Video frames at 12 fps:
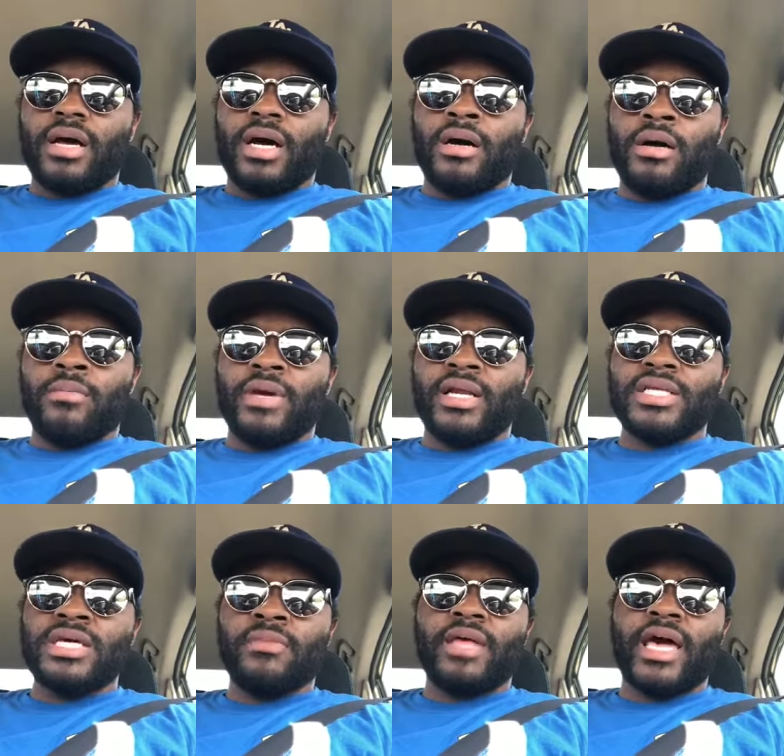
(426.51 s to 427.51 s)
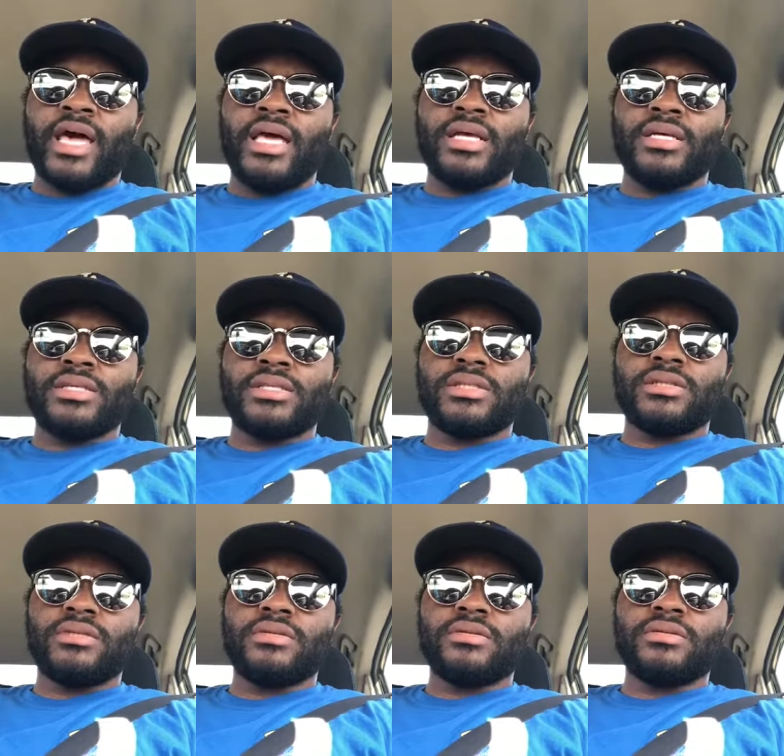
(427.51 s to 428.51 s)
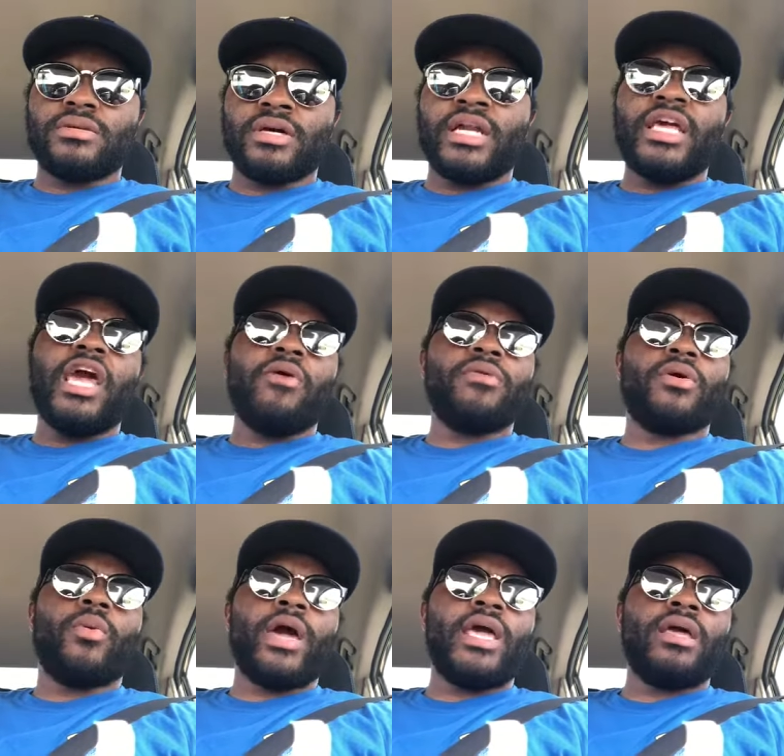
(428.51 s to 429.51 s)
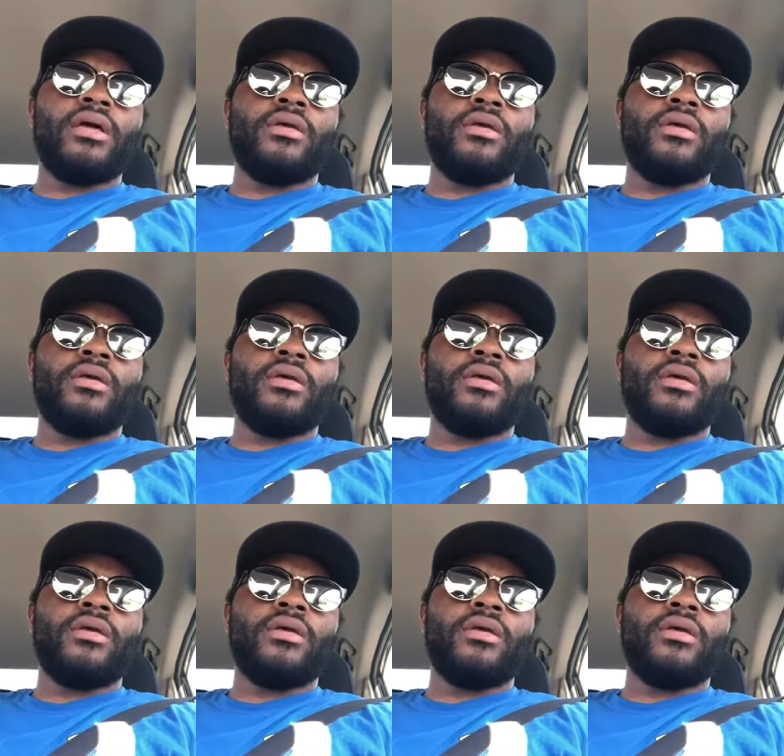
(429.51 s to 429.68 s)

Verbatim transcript: um, and a team that is going to carry their weight,